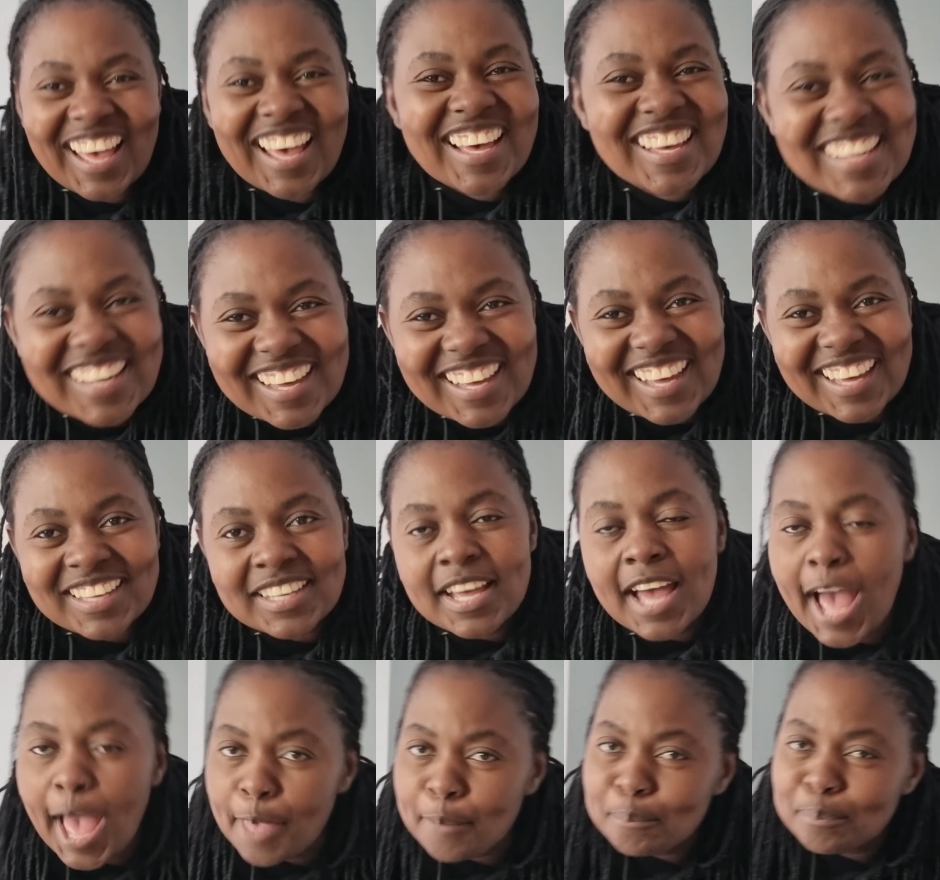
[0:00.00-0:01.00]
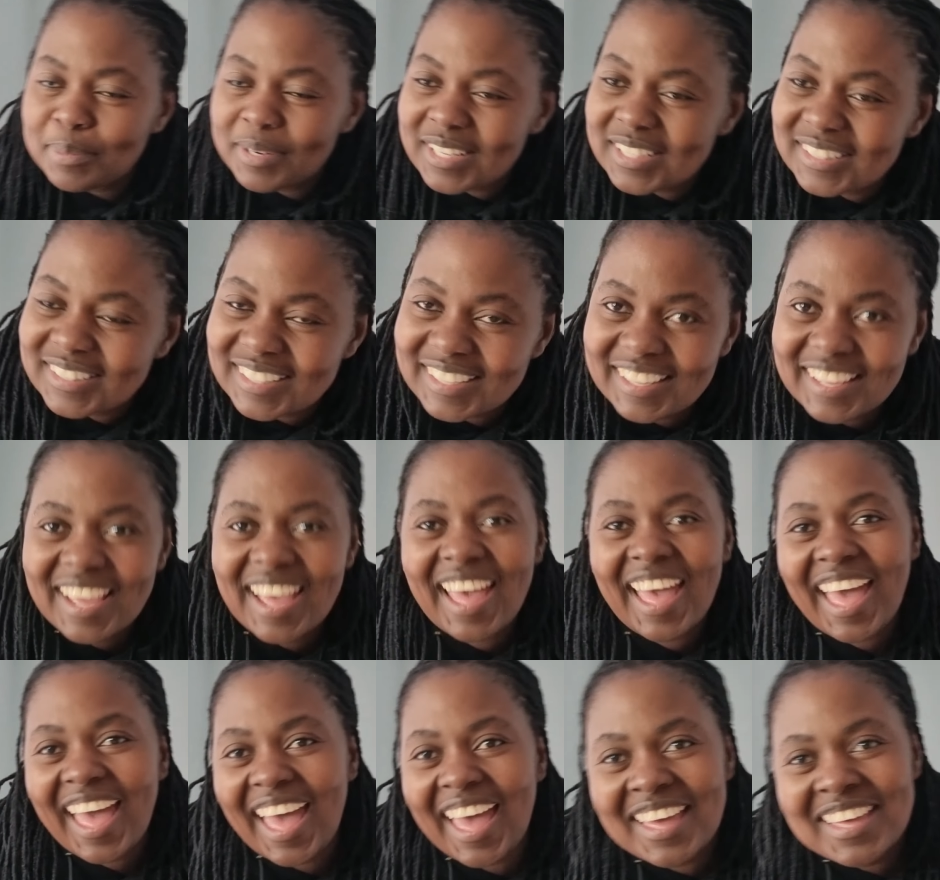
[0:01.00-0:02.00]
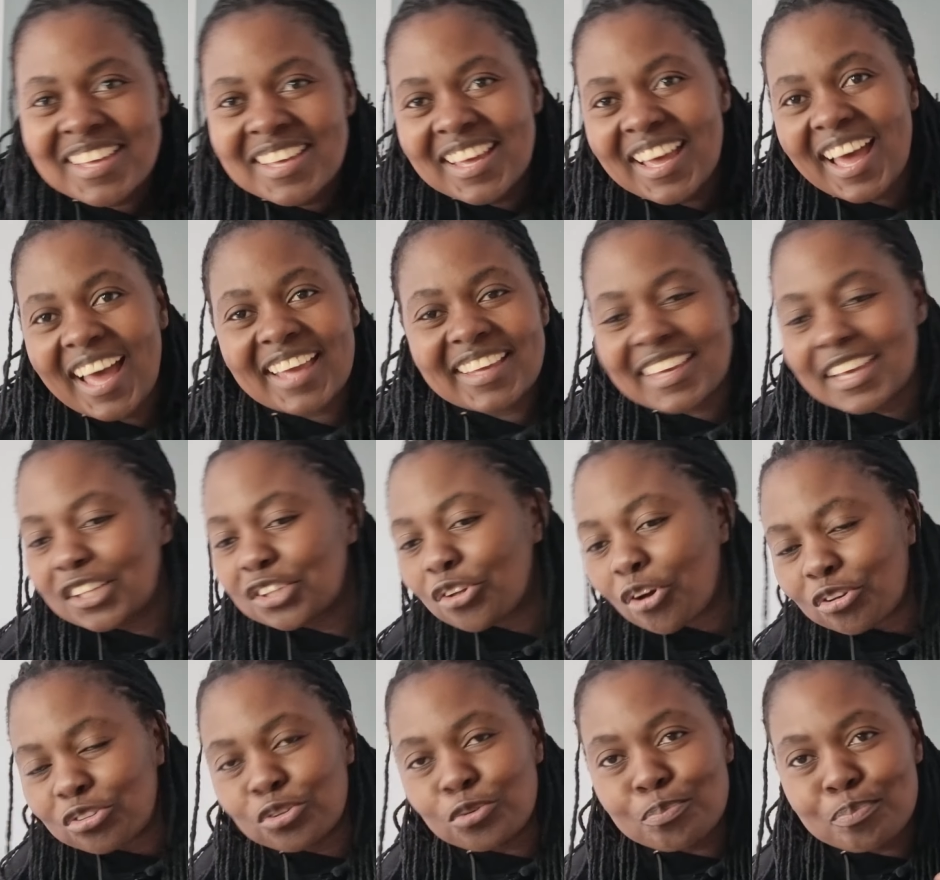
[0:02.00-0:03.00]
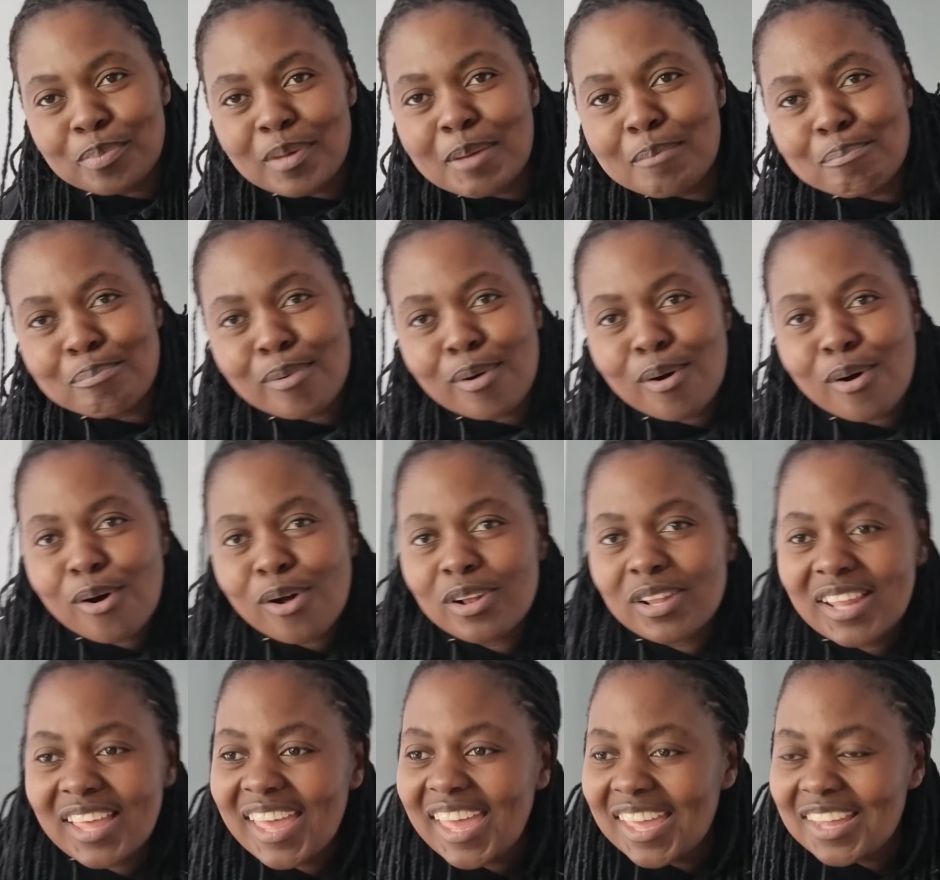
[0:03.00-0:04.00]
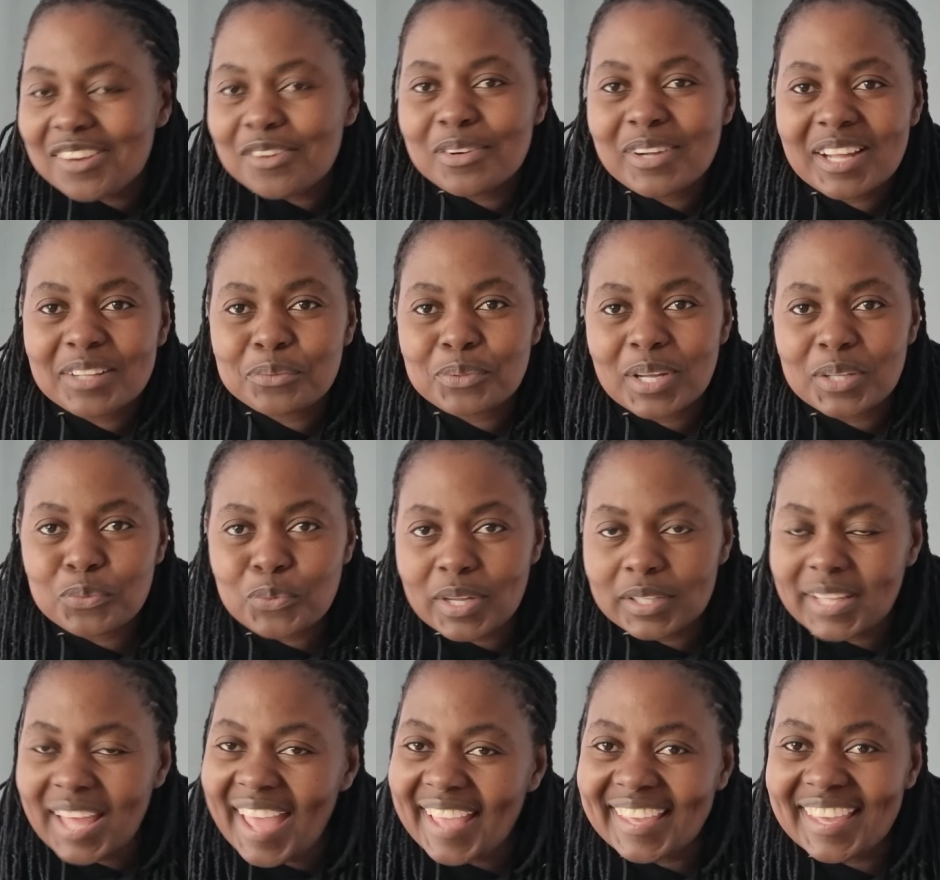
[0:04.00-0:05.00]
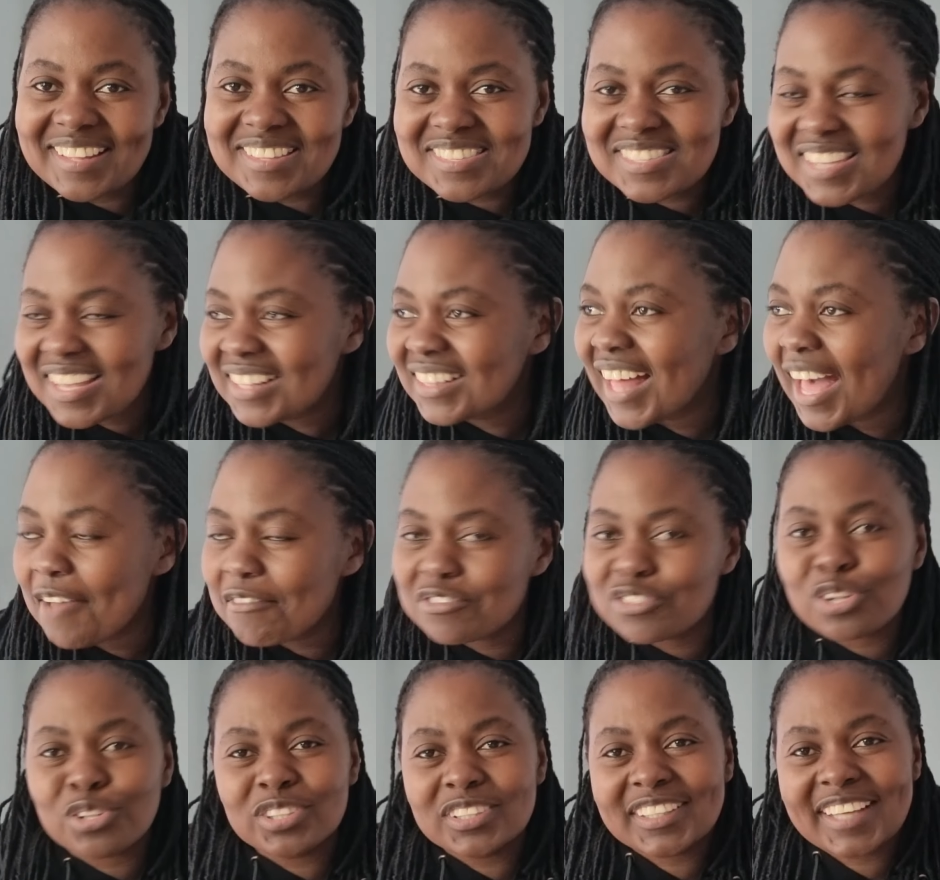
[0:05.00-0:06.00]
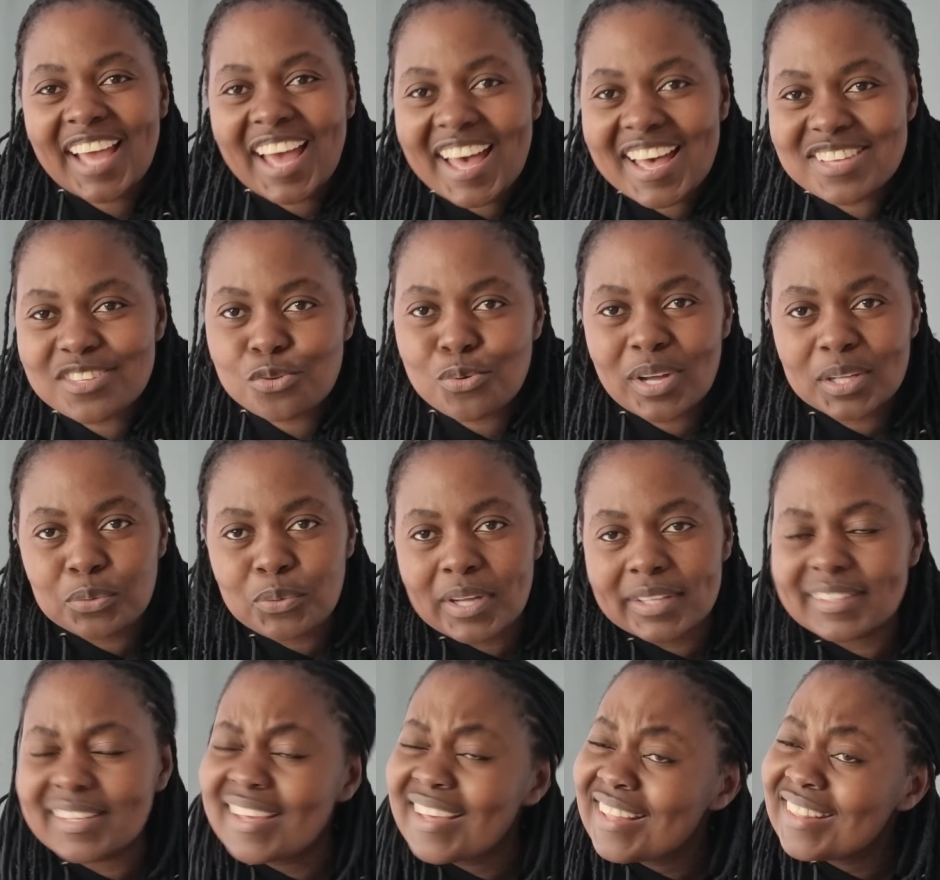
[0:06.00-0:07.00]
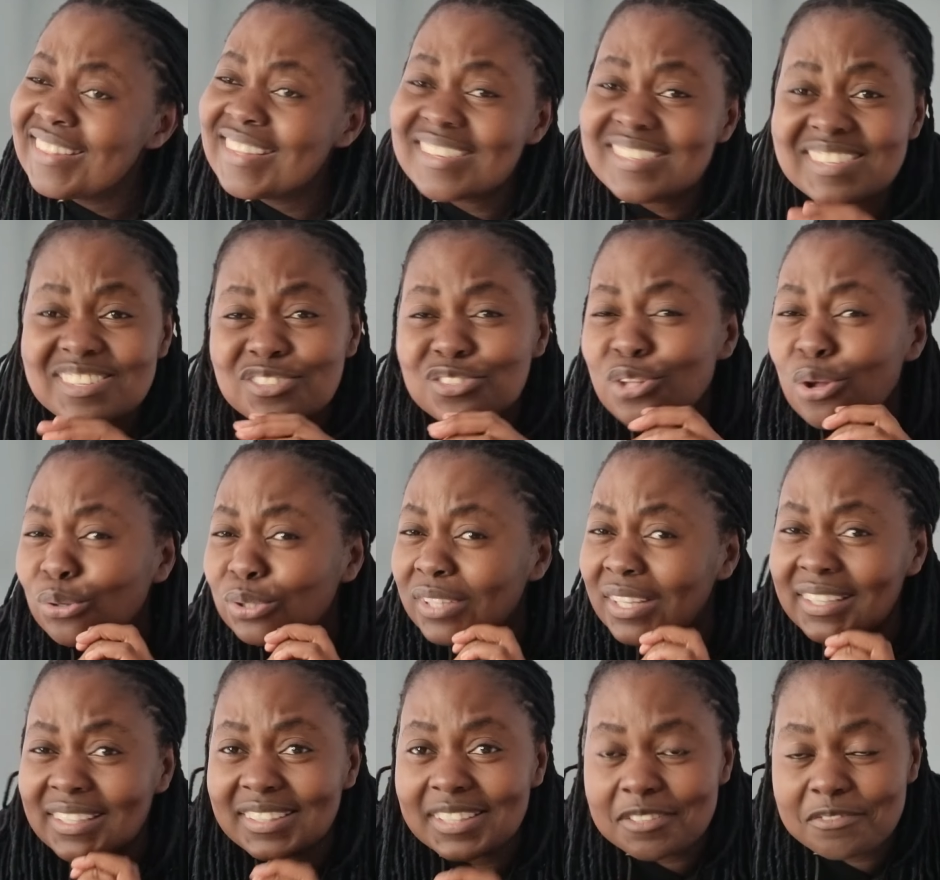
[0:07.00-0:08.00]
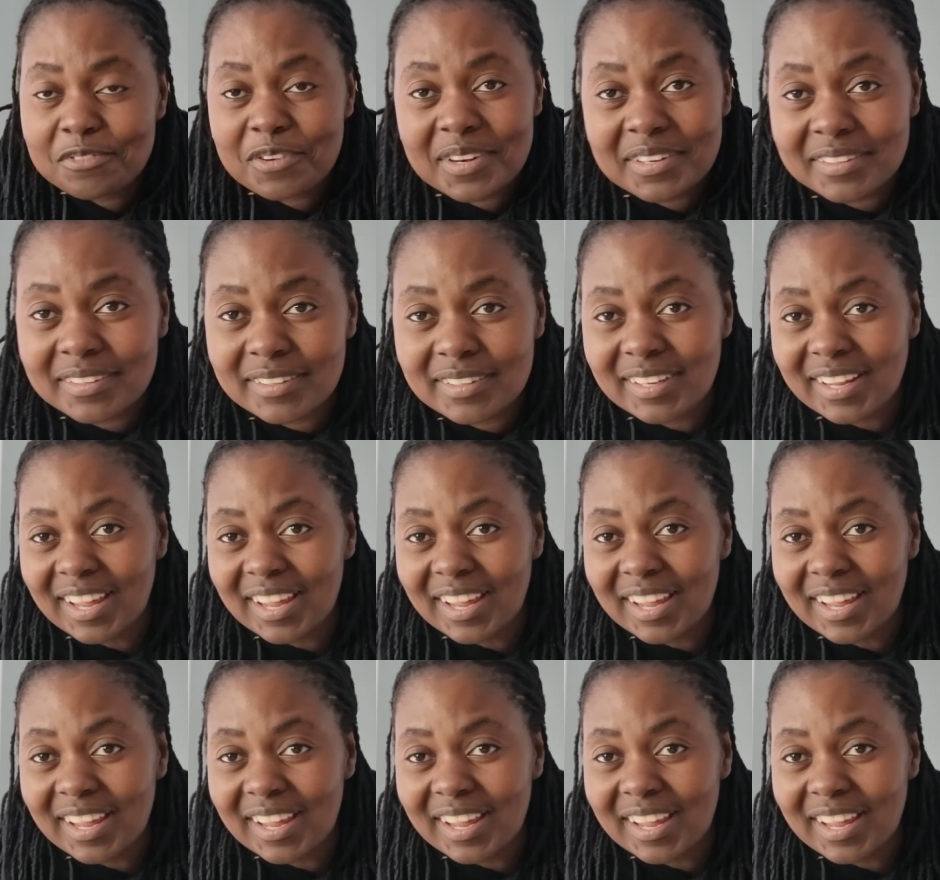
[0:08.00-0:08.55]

I'm pretty. I can talk to people. What? I can sell. I've sold cars. What? This is totally different.